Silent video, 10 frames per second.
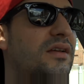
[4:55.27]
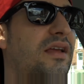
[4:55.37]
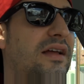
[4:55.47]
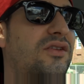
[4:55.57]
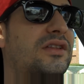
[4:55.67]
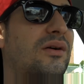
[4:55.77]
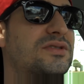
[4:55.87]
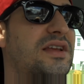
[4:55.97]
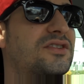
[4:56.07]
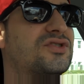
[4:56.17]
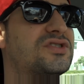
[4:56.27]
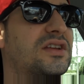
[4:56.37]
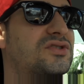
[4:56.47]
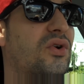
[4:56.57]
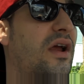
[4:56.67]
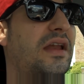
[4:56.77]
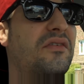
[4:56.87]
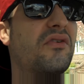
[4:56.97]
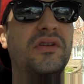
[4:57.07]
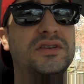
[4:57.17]
yeah, I thought that was an interesting story. I
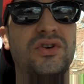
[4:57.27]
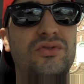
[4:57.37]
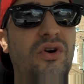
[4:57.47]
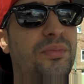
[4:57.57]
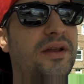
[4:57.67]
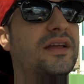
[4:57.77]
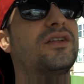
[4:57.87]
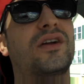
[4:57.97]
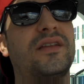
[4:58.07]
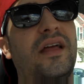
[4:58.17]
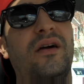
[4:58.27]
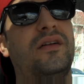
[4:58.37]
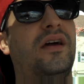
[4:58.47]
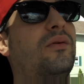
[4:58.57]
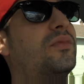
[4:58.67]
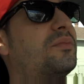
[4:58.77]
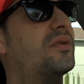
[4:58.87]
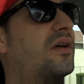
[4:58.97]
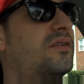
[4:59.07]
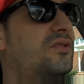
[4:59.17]
never really told nobody, and look, now I'm going to
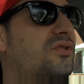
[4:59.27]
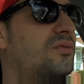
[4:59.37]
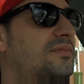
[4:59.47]
put it on YouTube